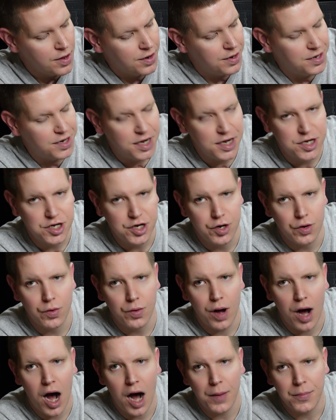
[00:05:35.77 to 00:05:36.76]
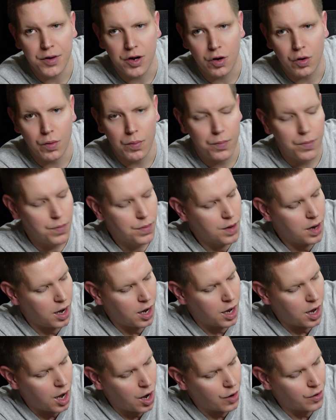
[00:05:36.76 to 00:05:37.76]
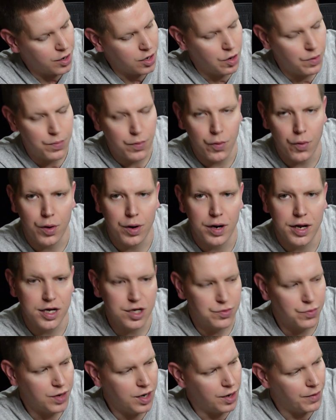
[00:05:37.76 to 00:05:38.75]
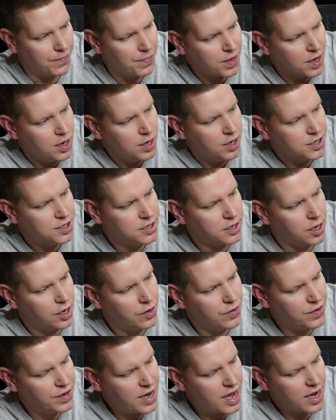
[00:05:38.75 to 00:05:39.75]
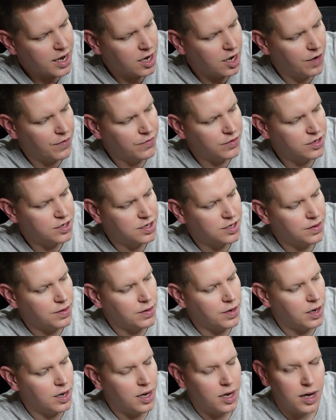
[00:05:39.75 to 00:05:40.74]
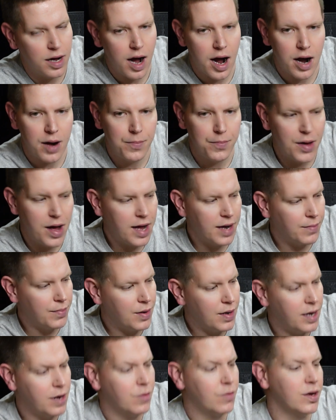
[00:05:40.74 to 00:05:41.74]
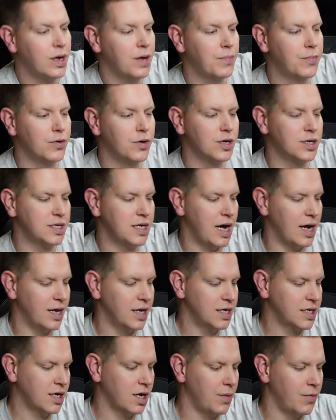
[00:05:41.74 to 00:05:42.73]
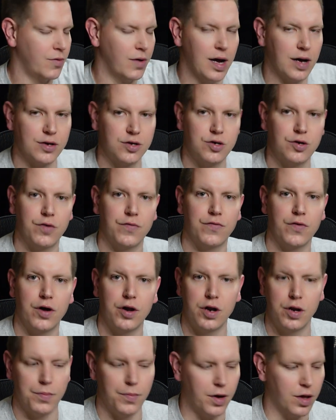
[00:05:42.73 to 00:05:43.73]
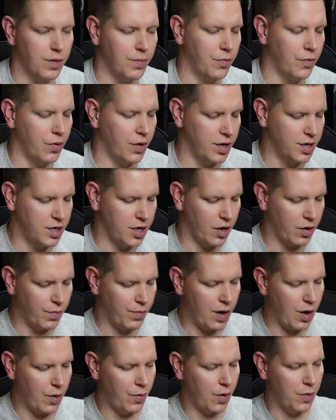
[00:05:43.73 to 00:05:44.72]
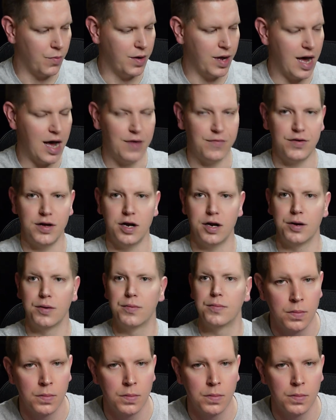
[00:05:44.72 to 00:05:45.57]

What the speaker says: digital optical audio port as well. So that covers our back panel inputs. Now let's come around to the front of the motherboard and talk about what we have here.